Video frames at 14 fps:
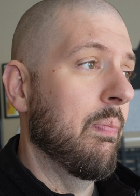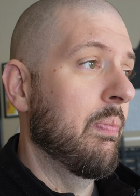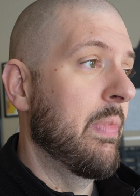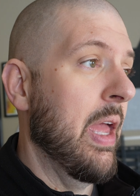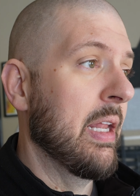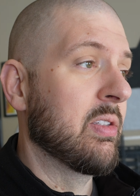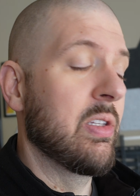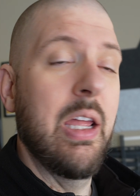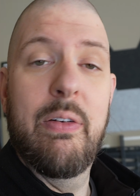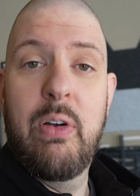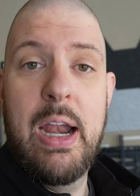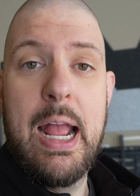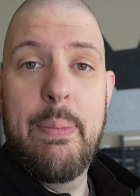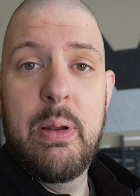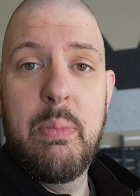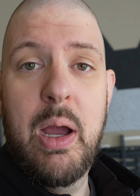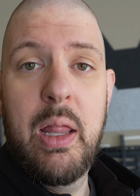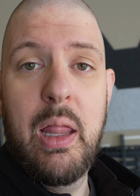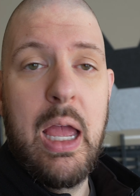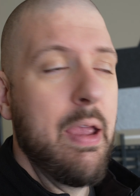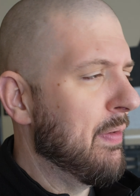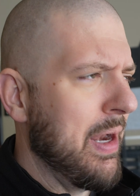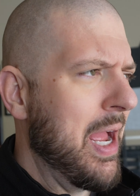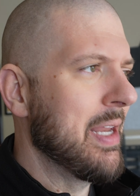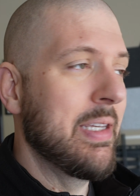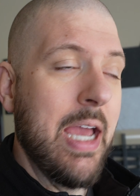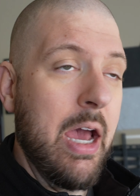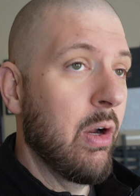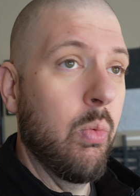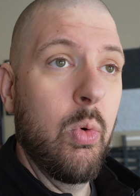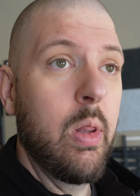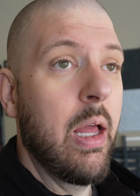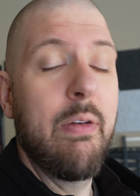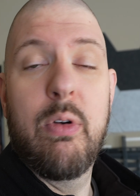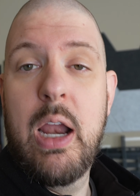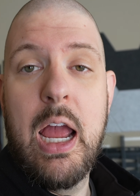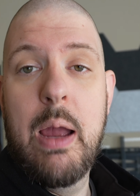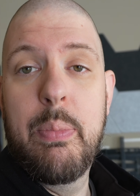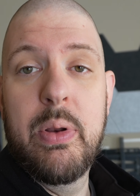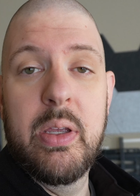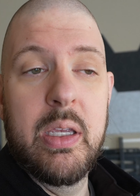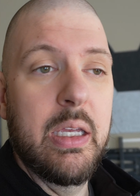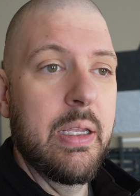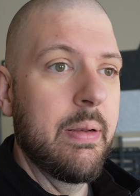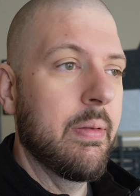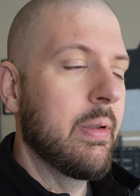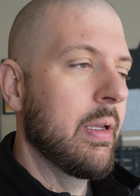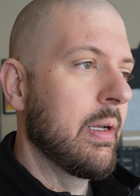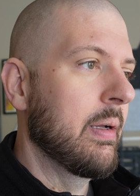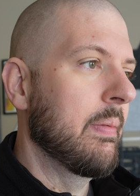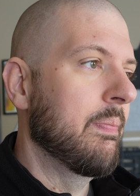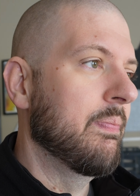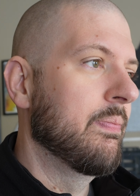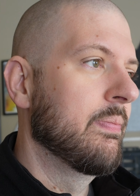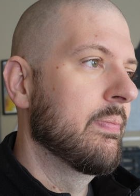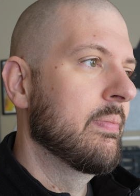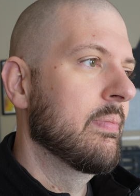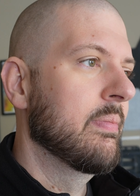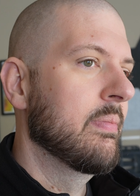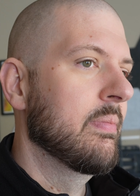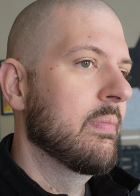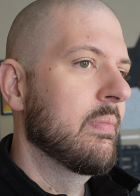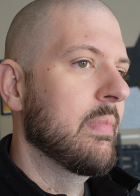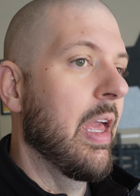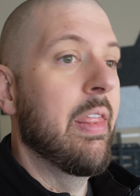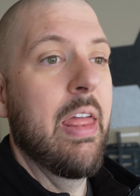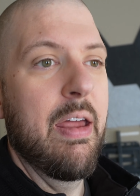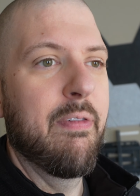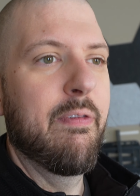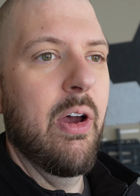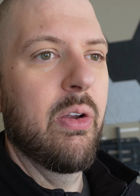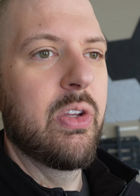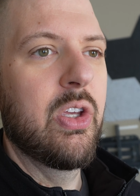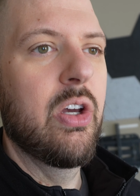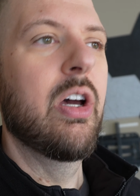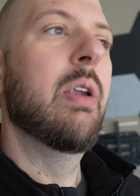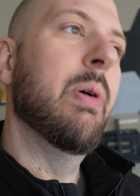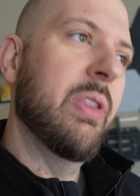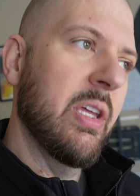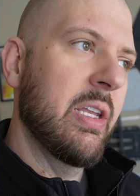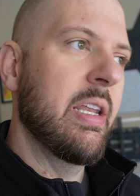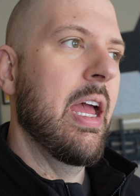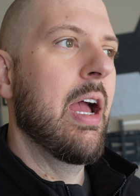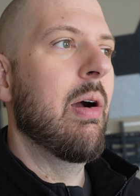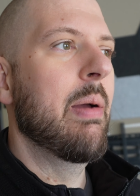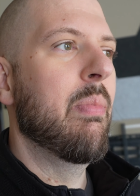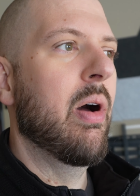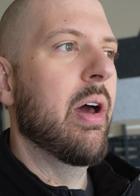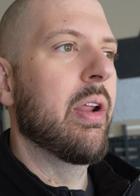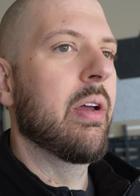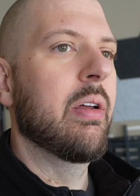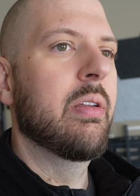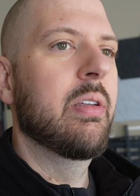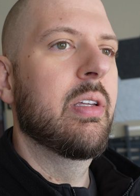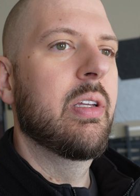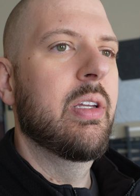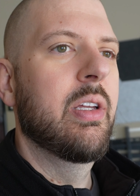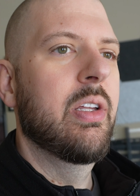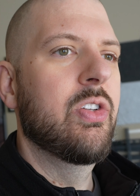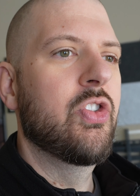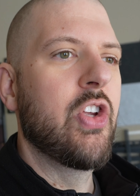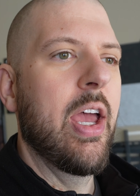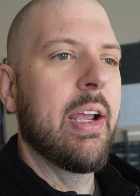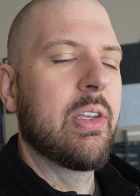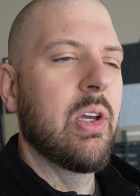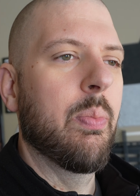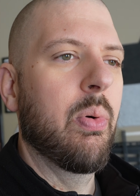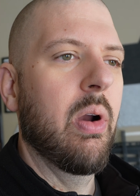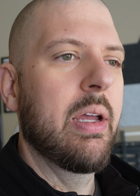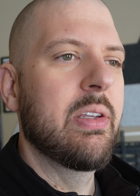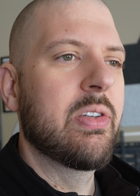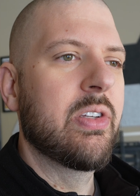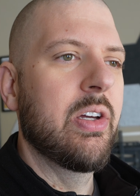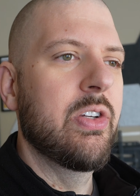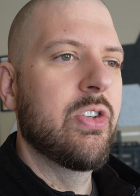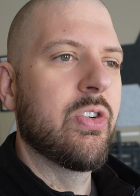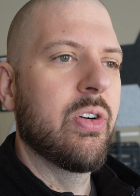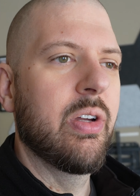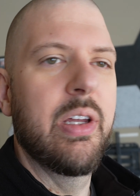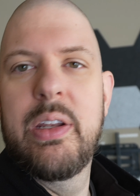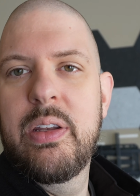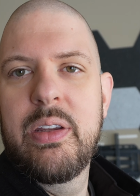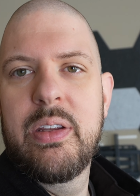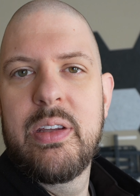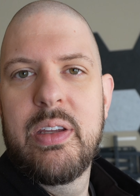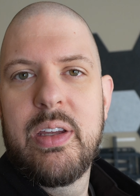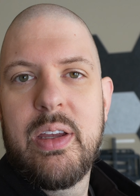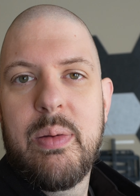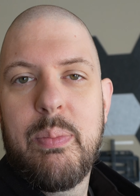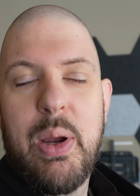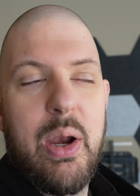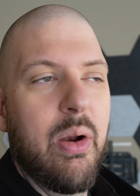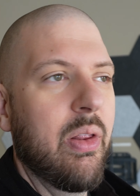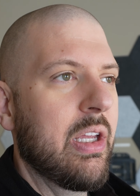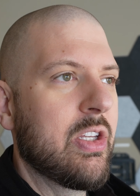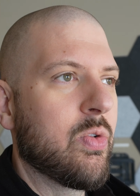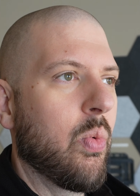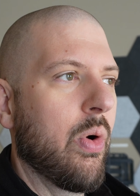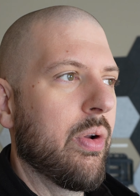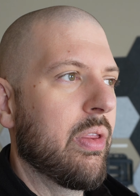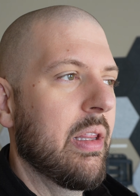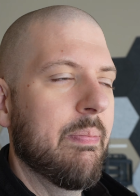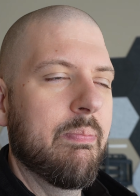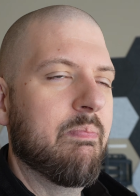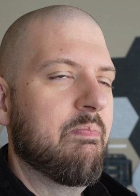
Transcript: That's never happened in my life, and I doubt it will ever happen again. And that felt good, but then now I bought a jacked up price Tundra, and apparently it's worth it